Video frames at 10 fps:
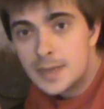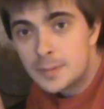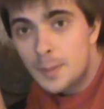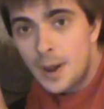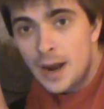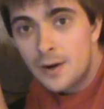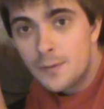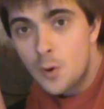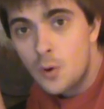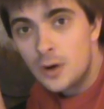seems I'm out
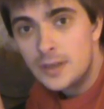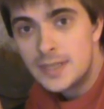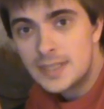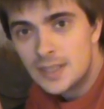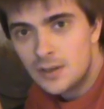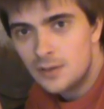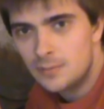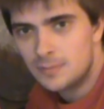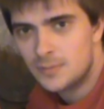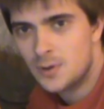of cord. These
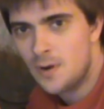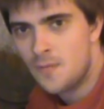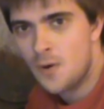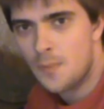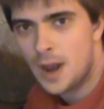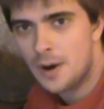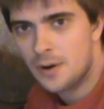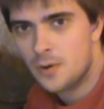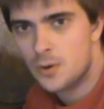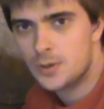little 12-volt
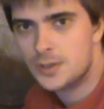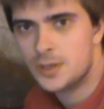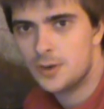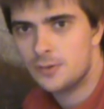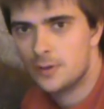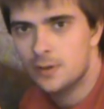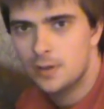power cords don't